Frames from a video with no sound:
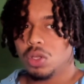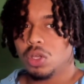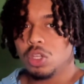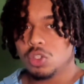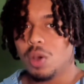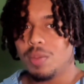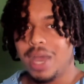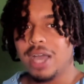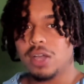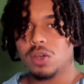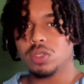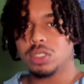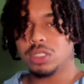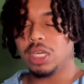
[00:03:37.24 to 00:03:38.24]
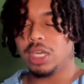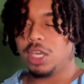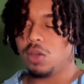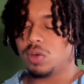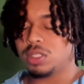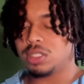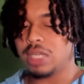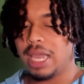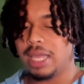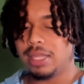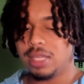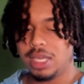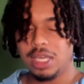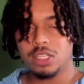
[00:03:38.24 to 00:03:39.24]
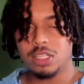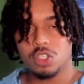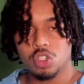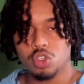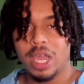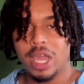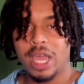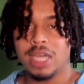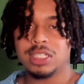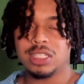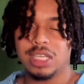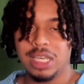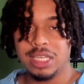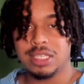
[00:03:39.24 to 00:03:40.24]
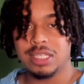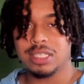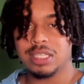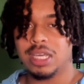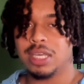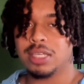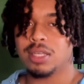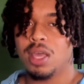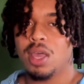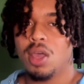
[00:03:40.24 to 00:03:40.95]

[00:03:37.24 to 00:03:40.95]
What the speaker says: So I'm not going to sit here and say the East is trash, the East is this.